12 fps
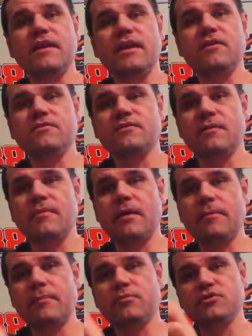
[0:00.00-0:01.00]
air is coming out
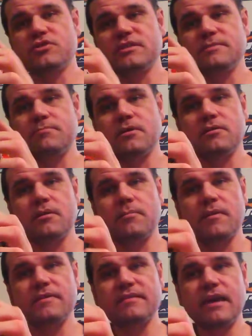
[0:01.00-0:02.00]
by pushing this button up
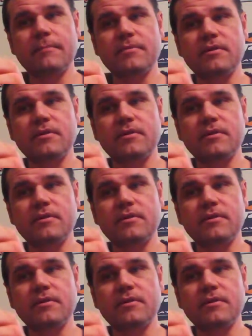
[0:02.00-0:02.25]
at the top